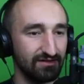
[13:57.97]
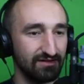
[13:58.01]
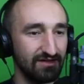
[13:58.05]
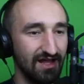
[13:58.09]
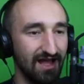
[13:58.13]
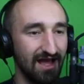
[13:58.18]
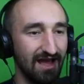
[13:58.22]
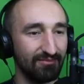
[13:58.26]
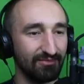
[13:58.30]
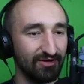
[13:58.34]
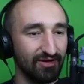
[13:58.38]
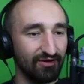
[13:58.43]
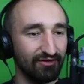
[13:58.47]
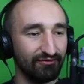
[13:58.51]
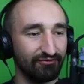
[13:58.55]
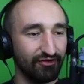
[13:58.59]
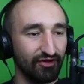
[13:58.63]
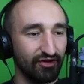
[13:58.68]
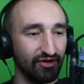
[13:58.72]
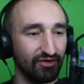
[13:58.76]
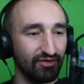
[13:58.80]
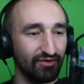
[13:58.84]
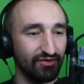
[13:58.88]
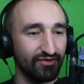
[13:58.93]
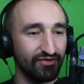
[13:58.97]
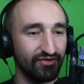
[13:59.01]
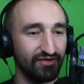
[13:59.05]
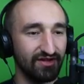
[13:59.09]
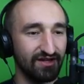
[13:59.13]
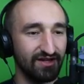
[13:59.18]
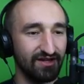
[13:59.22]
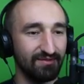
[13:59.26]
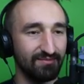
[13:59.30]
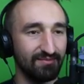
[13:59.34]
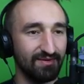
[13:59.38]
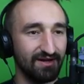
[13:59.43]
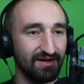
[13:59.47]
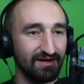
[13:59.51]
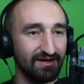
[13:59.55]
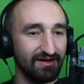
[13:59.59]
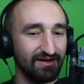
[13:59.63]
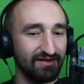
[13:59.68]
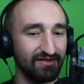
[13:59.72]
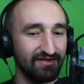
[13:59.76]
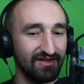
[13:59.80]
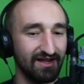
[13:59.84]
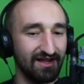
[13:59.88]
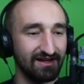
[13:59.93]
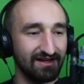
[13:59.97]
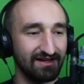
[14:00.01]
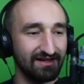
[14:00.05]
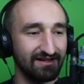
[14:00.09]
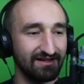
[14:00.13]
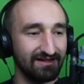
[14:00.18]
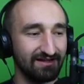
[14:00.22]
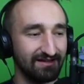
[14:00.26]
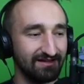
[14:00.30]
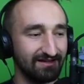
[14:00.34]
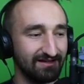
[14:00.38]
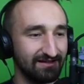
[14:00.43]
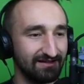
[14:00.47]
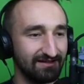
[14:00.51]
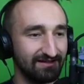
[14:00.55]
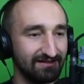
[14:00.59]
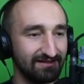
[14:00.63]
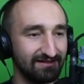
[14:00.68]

Yeah, I'm going for the gold seeded bun in a second here.